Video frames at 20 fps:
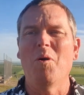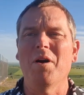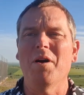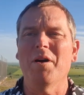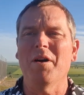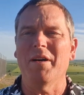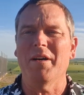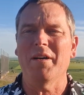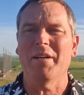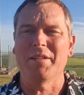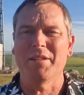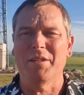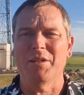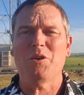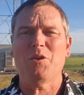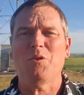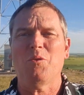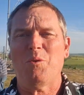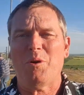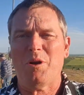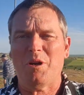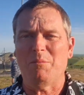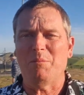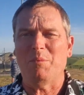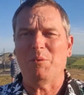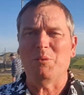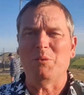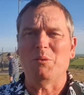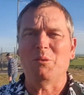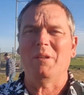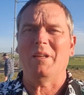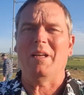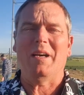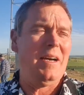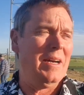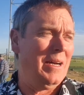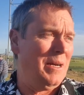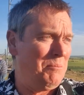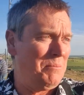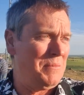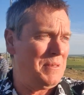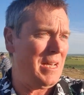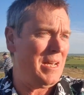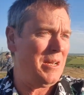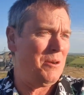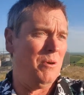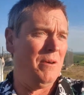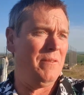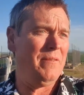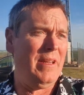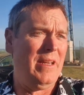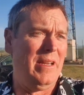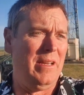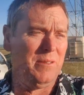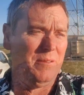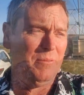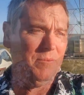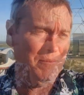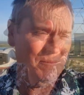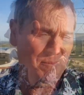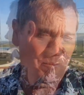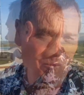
What an incredible um, day we've had.